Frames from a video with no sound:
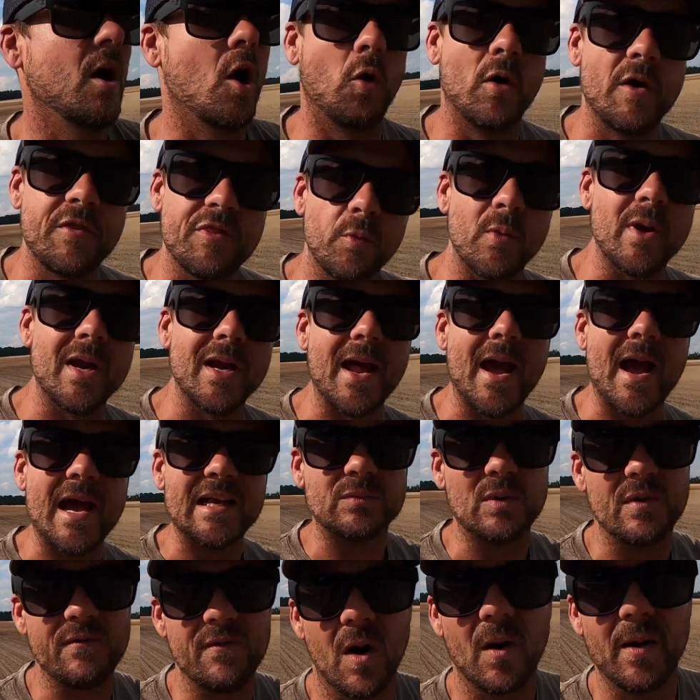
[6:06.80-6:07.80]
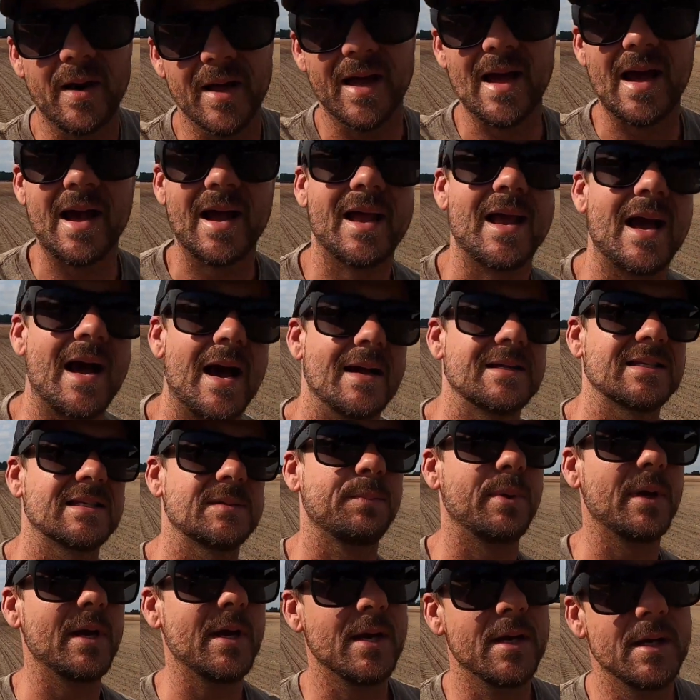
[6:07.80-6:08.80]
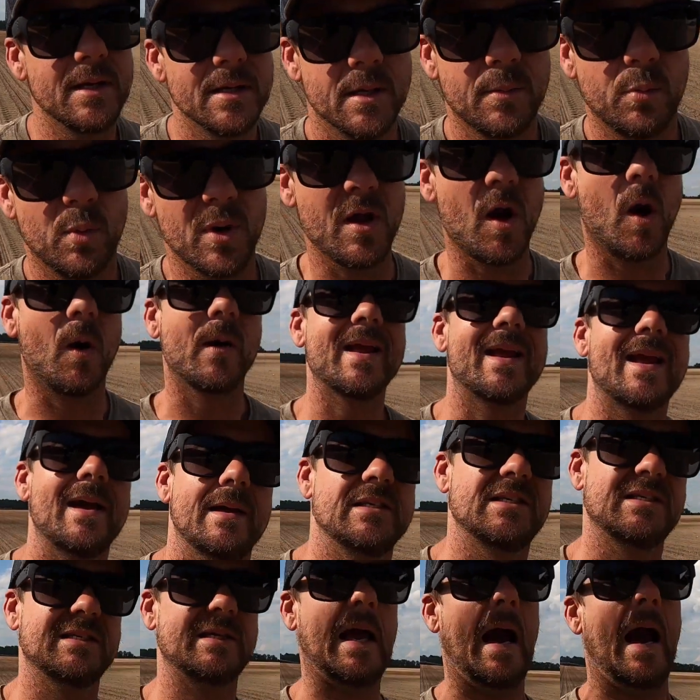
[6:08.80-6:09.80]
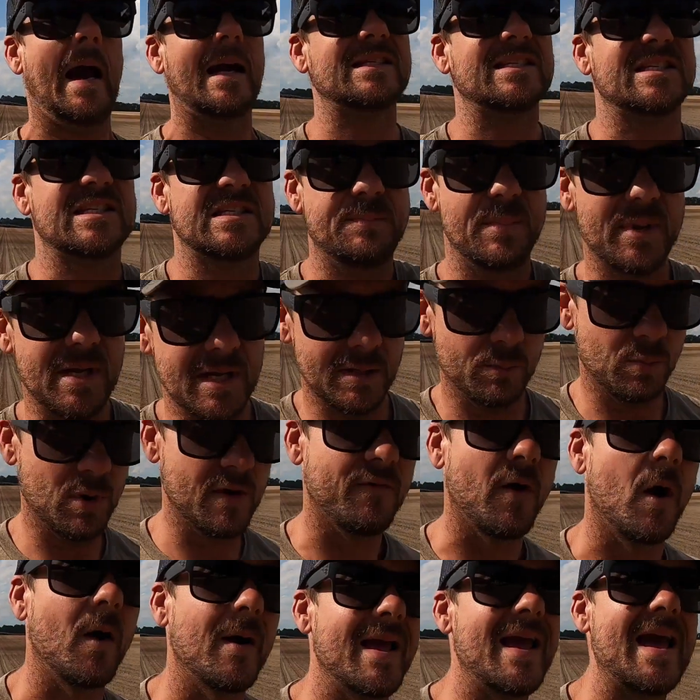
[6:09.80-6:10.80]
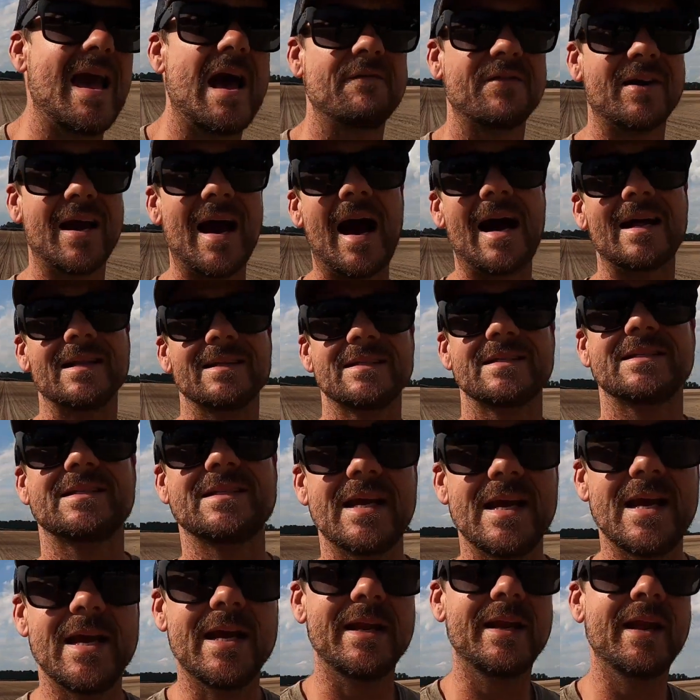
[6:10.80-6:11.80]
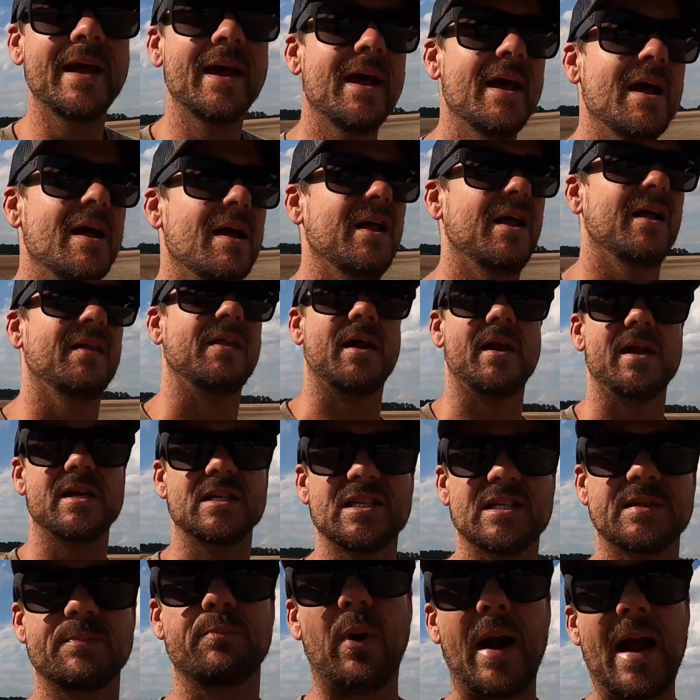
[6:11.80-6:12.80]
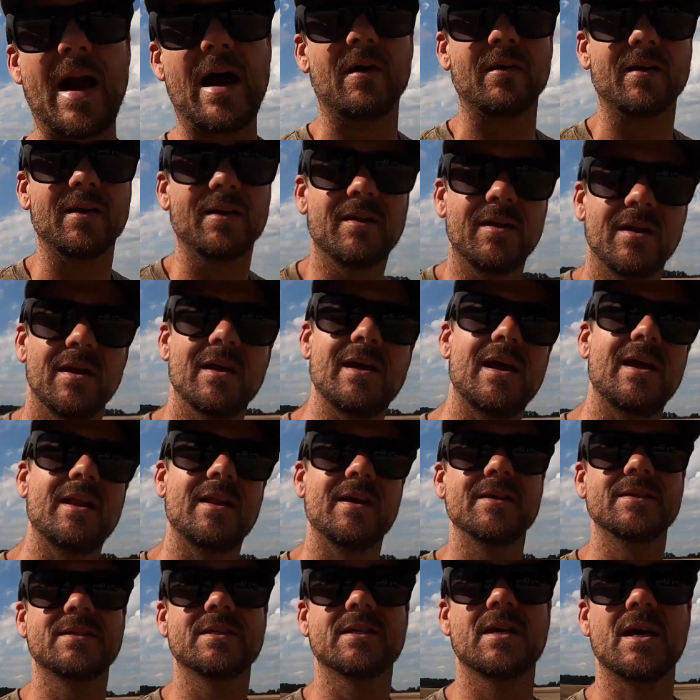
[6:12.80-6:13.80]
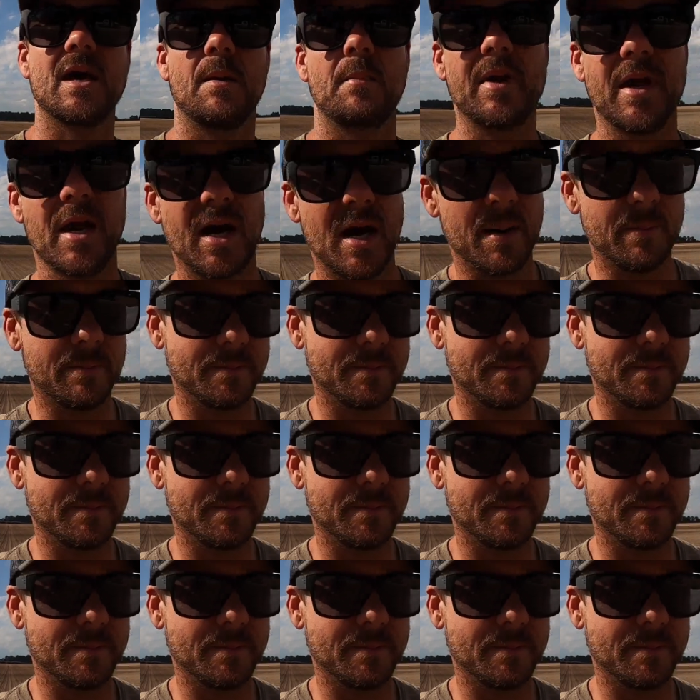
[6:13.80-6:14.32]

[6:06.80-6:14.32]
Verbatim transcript: Only three days, we've already got cotton speed. We already got cotton speed. We've already have cotton seed that is sprouted and is coming